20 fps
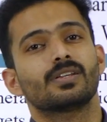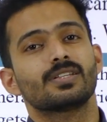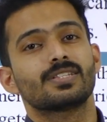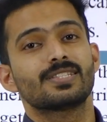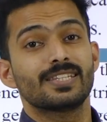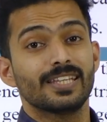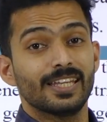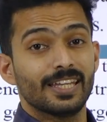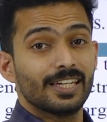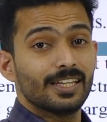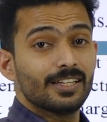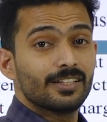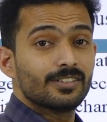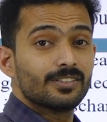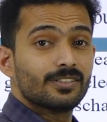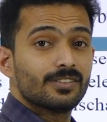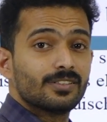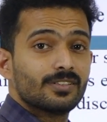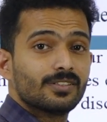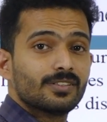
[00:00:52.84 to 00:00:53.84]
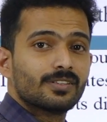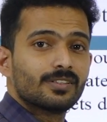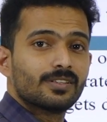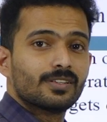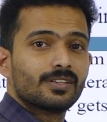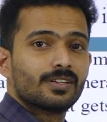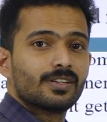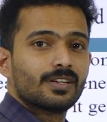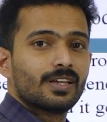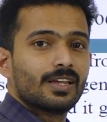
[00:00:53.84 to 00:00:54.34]
seat,
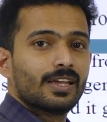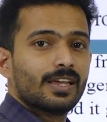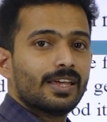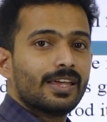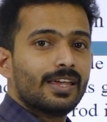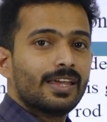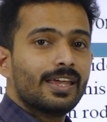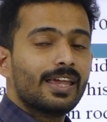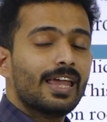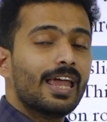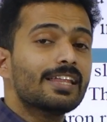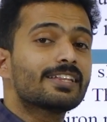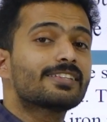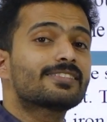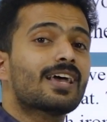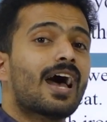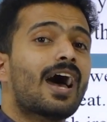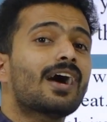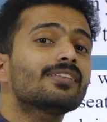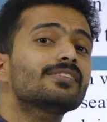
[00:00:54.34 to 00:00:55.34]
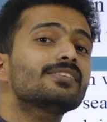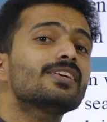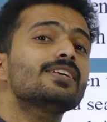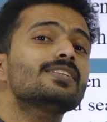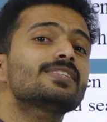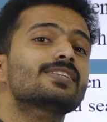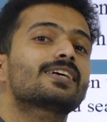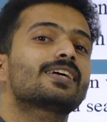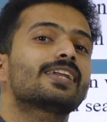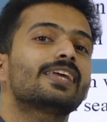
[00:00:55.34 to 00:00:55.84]
a charge
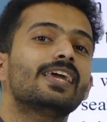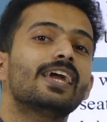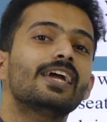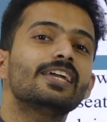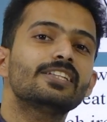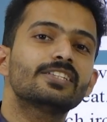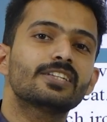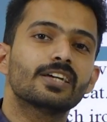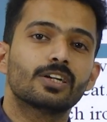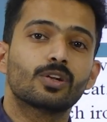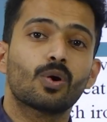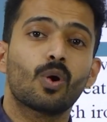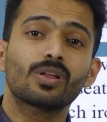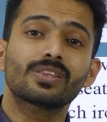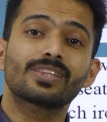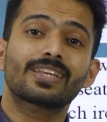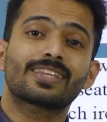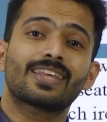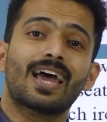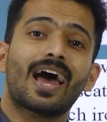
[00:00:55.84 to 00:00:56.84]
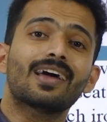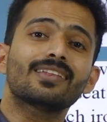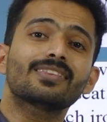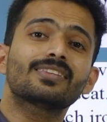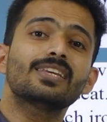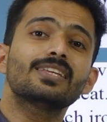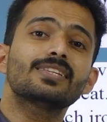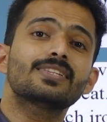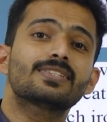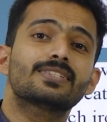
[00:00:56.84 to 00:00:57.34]
is created or
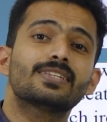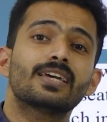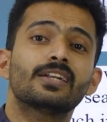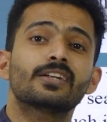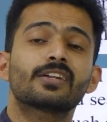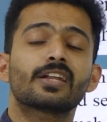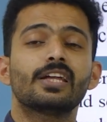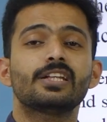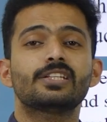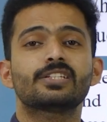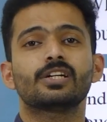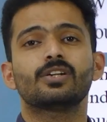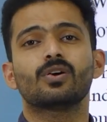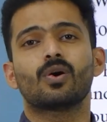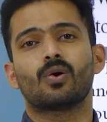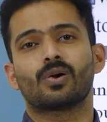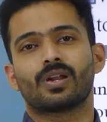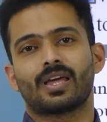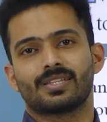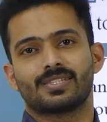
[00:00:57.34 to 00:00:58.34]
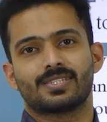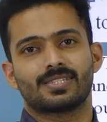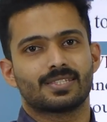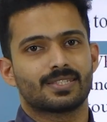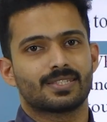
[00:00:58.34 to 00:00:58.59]
charge is generated on us.